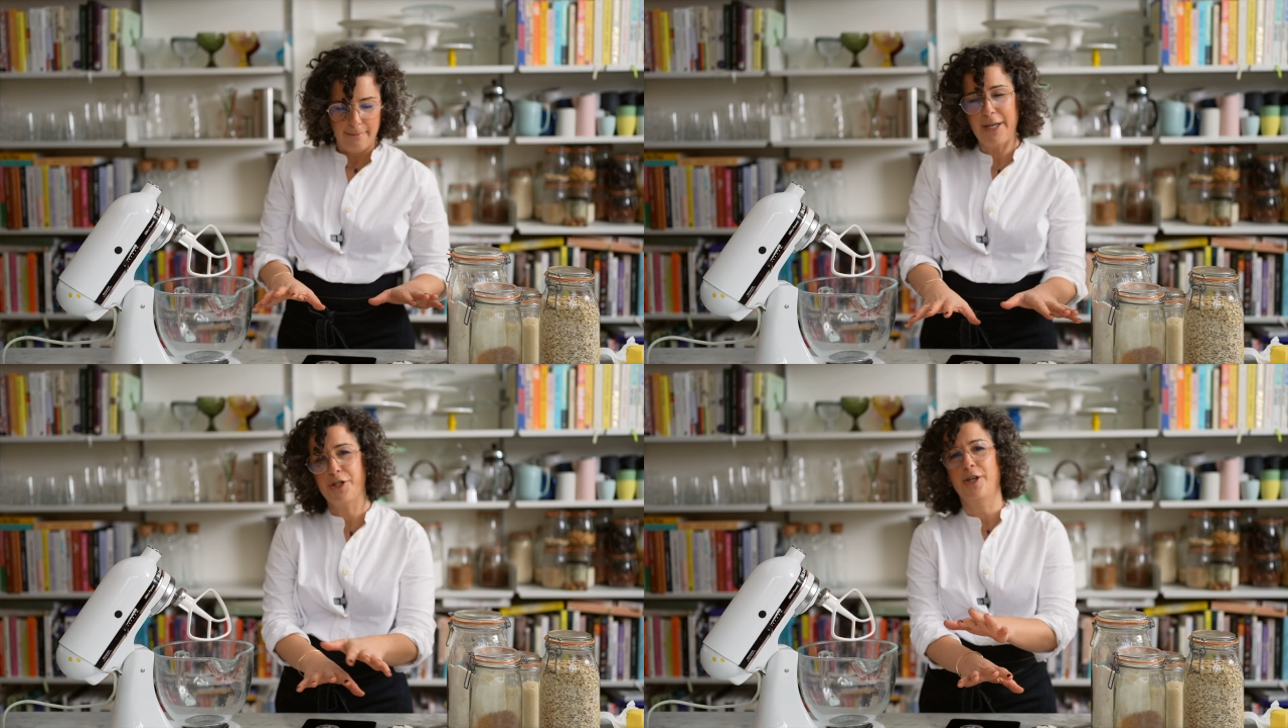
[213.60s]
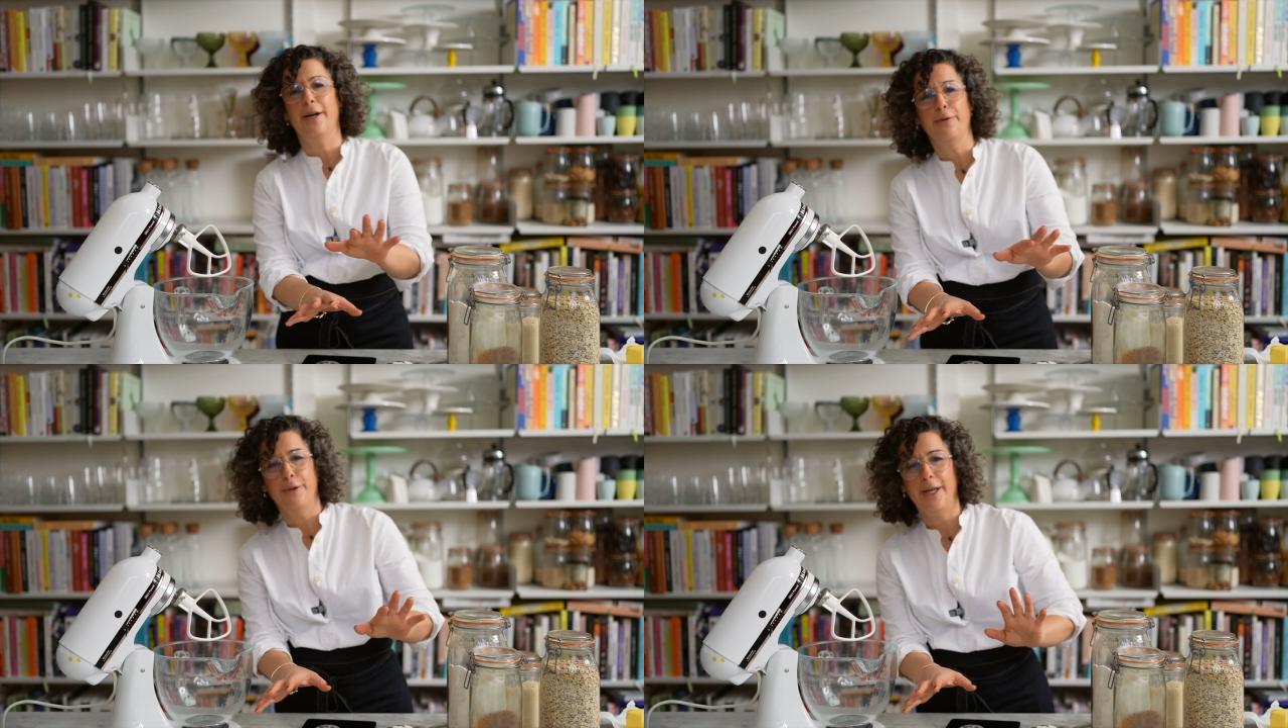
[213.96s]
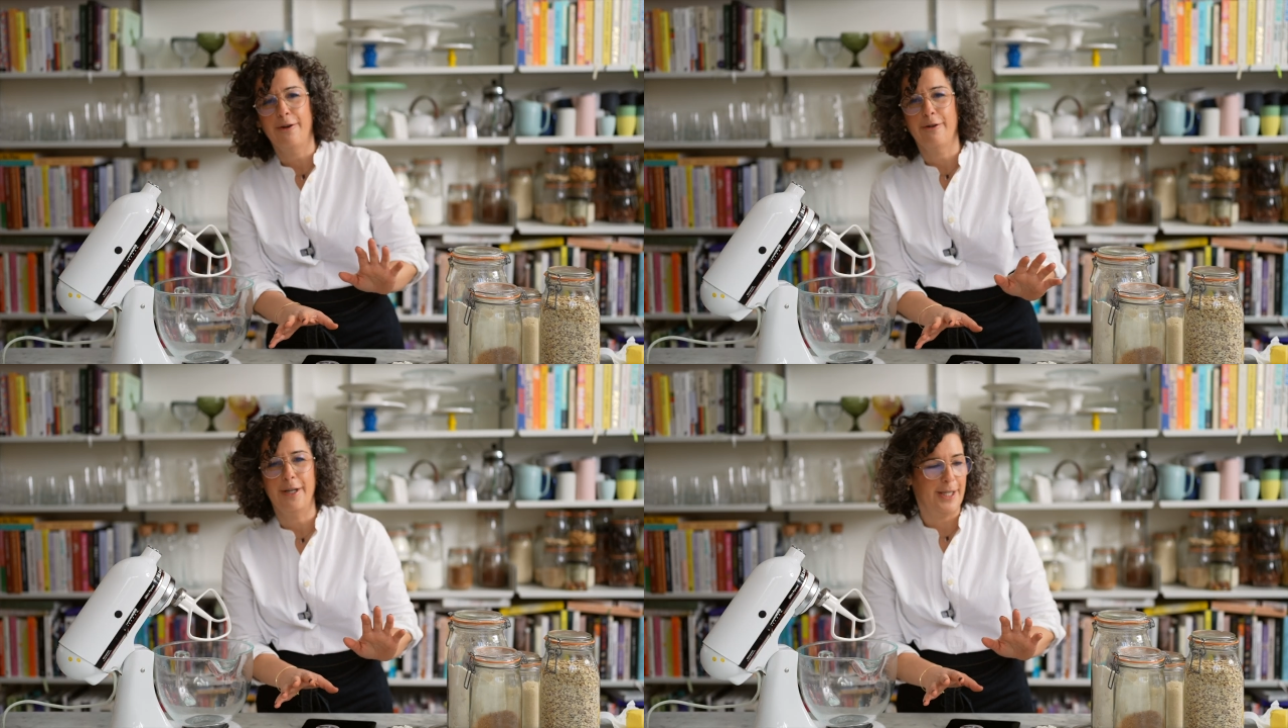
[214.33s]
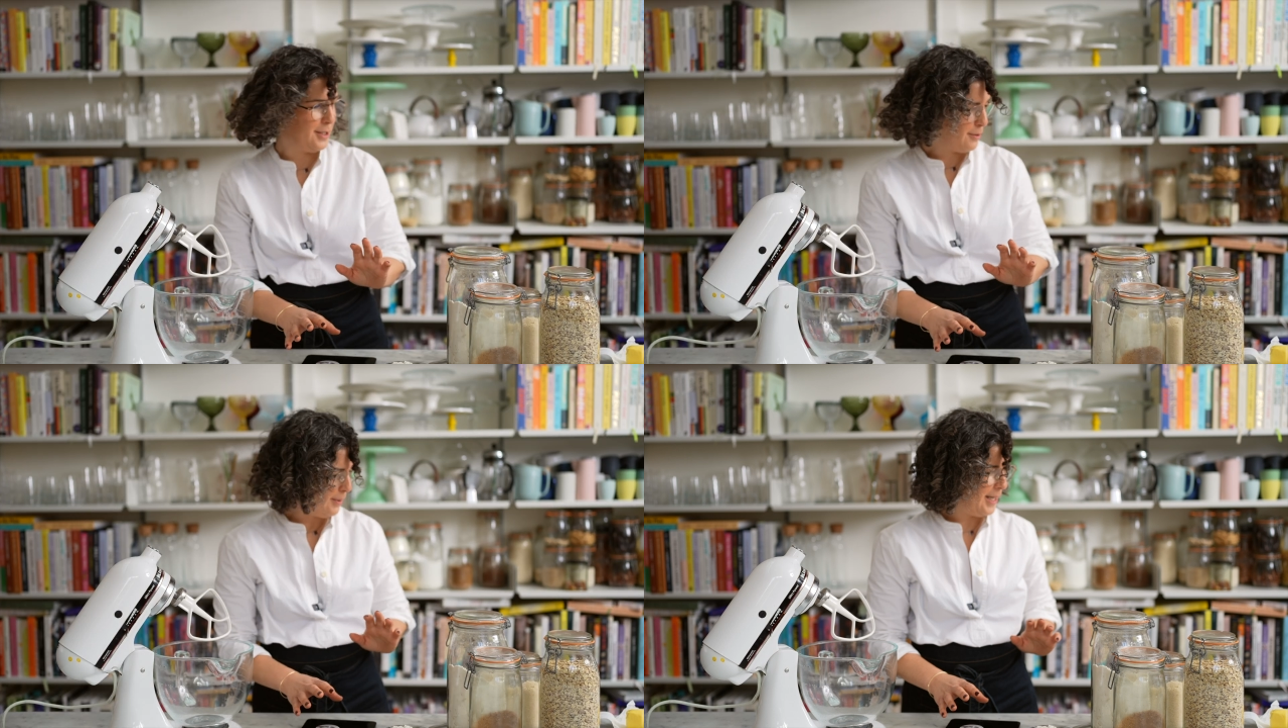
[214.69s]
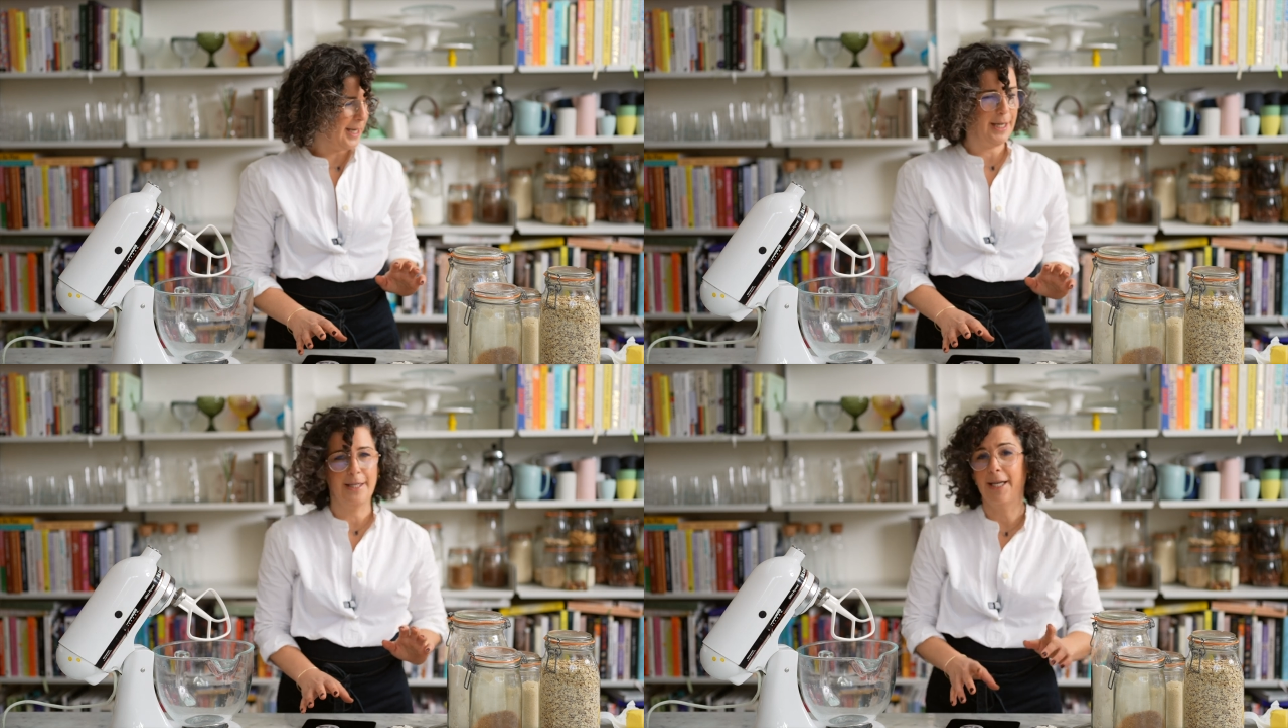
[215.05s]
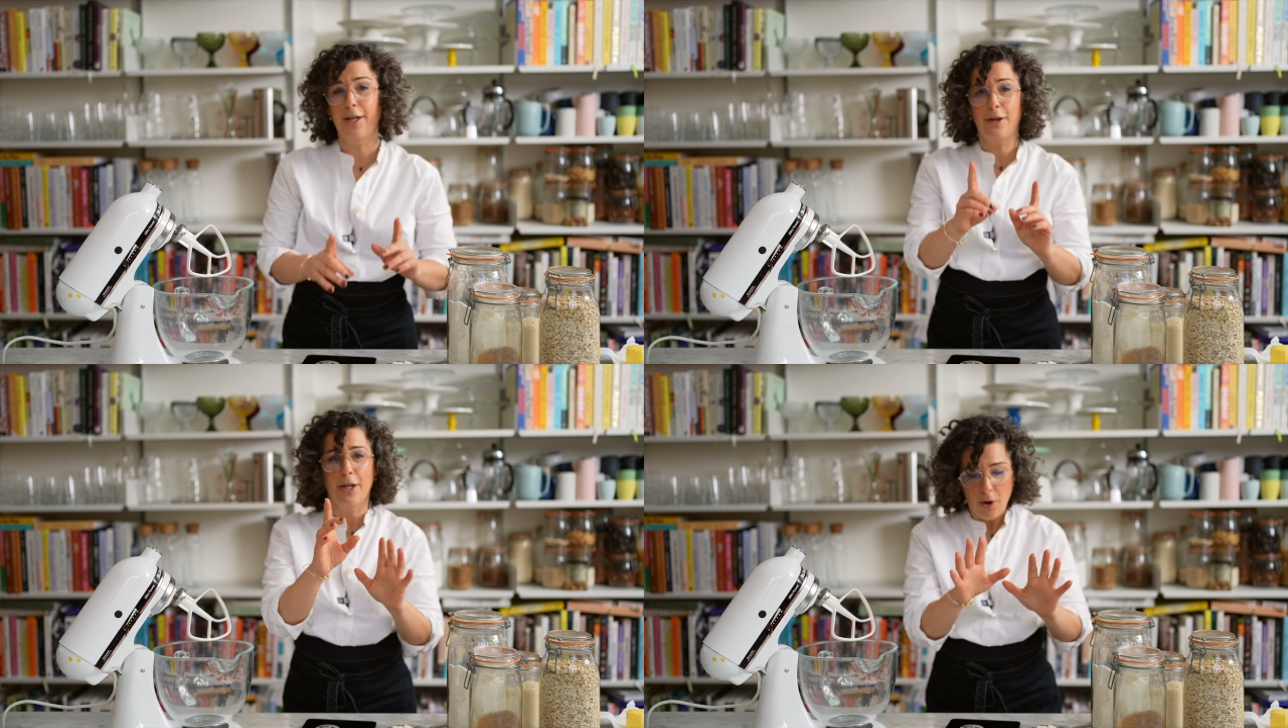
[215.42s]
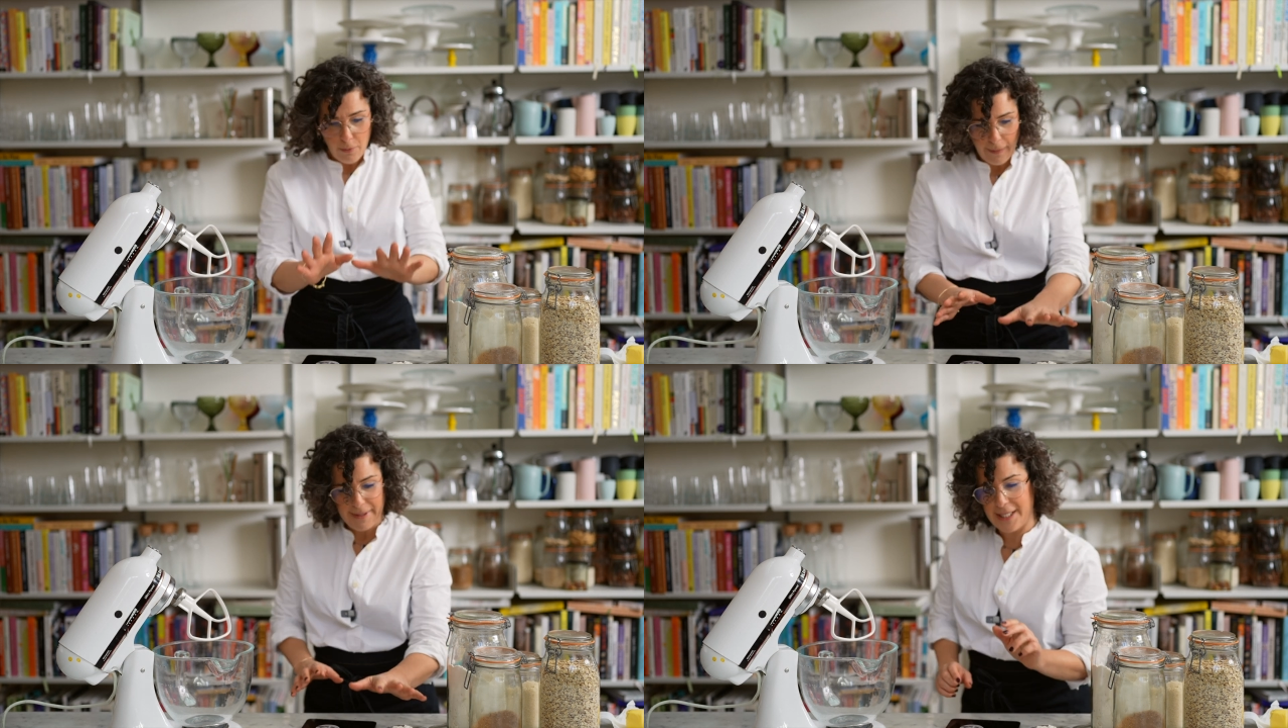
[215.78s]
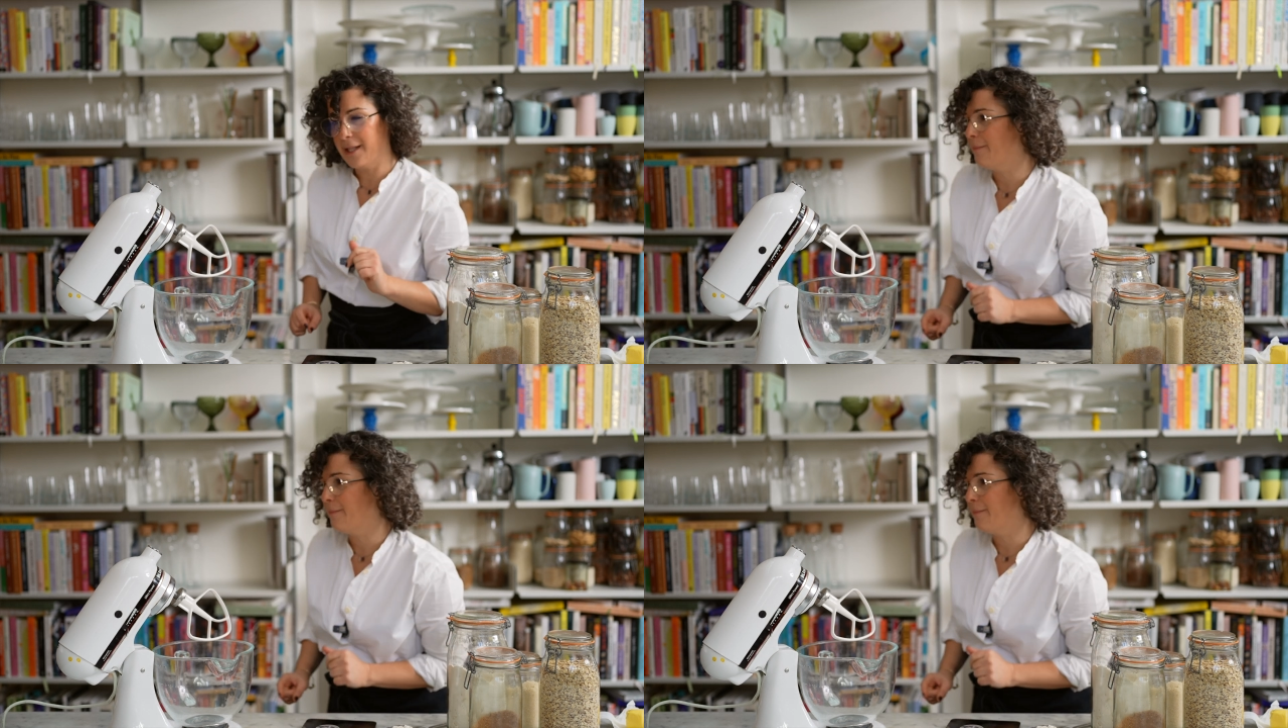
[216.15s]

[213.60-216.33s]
measured out all the ingredients we need, including, oh, I'm missing